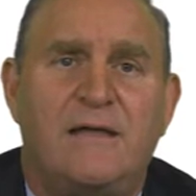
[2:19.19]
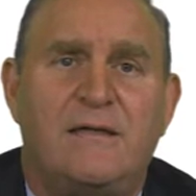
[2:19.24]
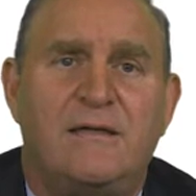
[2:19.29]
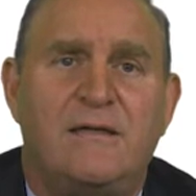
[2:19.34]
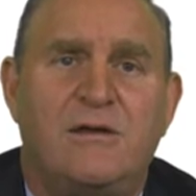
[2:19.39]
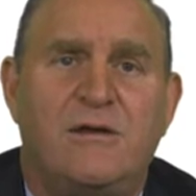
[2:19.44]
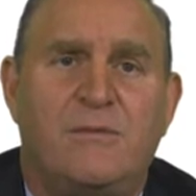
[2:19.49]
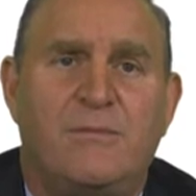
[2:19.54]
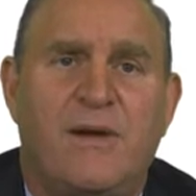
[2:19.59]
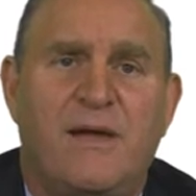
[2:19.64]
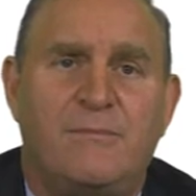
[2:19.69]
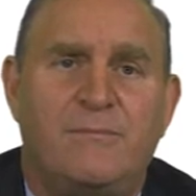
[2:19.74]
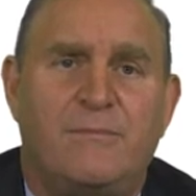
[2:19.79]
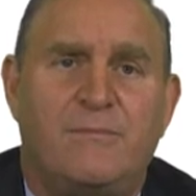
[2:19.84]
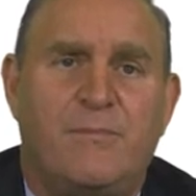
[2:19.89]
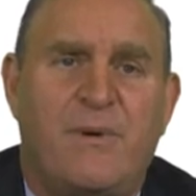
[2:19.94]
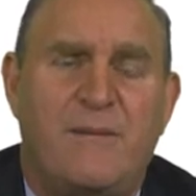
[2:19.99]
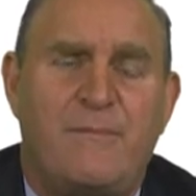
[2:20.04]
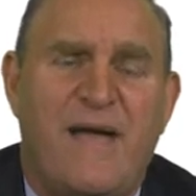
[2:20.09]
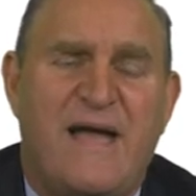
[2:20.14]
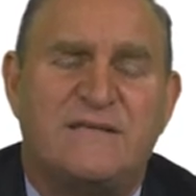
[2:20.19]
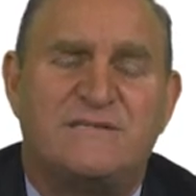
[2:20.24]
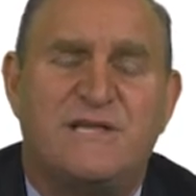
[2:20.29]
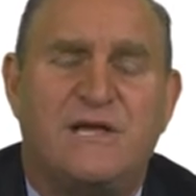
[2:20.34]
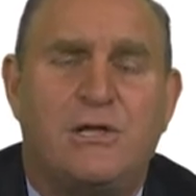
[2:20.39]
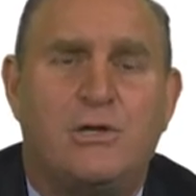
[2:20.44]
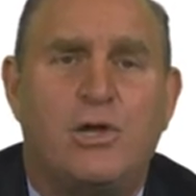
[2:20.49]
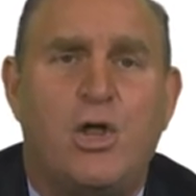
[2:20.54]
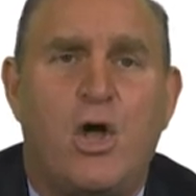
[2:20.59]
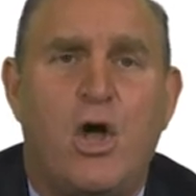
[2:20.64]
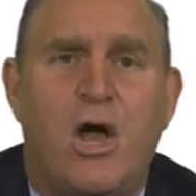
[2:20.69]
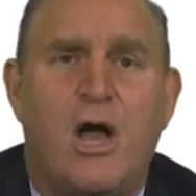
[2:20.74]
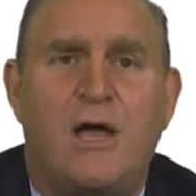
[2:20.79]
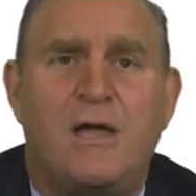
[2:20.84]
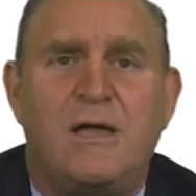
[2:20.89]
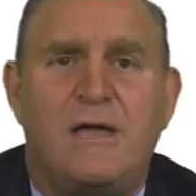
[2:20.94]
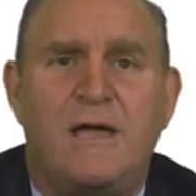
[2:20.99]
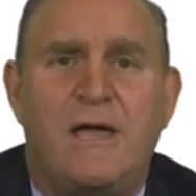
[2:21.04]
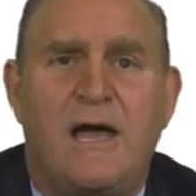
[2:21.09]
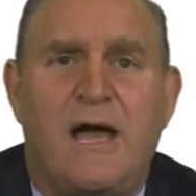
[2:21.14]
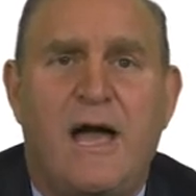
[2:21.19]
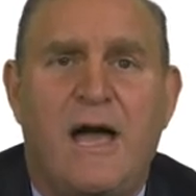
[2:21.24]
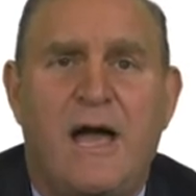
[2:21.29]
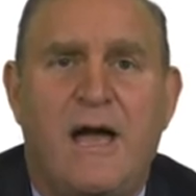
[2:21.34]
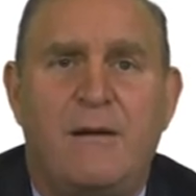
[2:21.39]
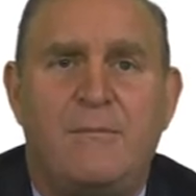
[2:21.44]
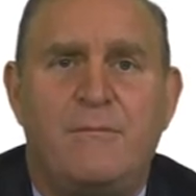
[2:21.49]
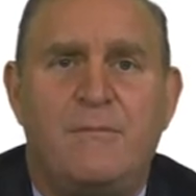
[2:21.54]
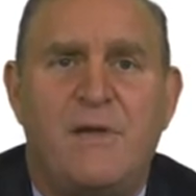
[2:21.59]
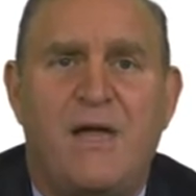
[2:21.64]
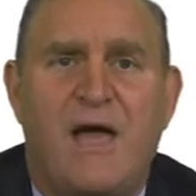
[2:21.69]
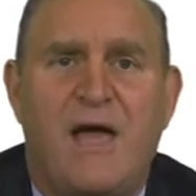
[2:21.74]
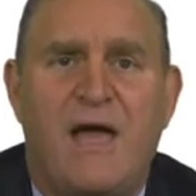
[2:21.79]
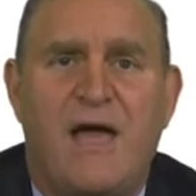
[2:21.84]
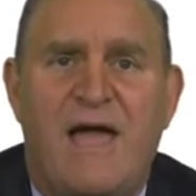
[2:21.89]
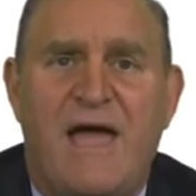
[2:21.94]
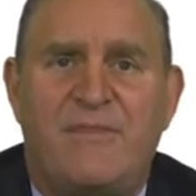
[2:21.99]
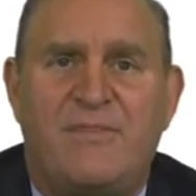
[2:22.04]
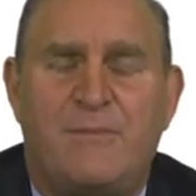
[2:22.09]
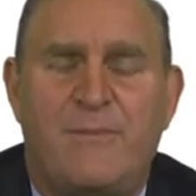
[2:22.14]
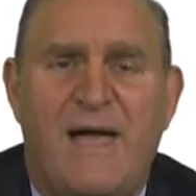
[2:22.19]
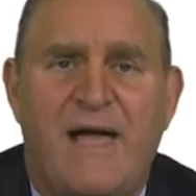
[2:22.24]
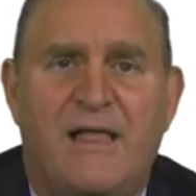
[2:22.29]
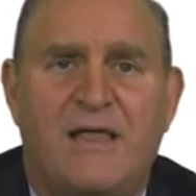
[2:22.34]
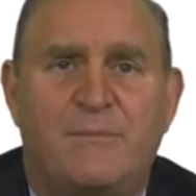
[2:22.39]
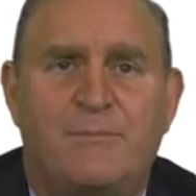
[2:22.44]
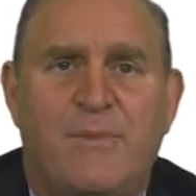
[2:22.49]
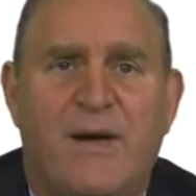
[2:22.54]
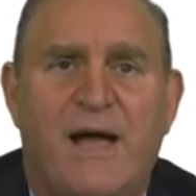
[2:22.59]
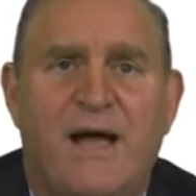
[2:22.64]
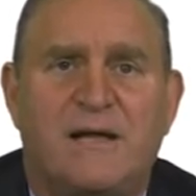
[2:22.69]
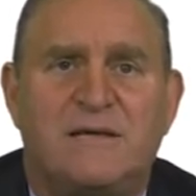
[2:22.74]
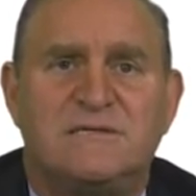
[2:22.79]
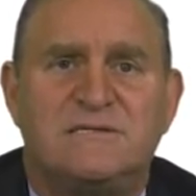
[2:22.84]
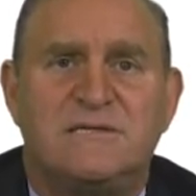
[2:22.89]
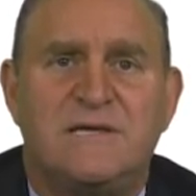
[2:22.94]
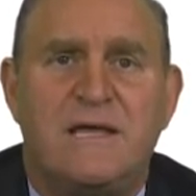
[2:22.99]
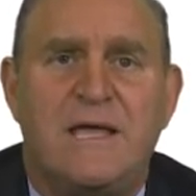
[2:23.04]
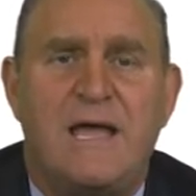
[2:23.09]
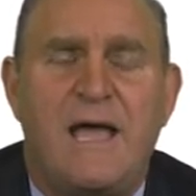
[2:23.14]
you know by by passing a law um, uh, at the ballot box.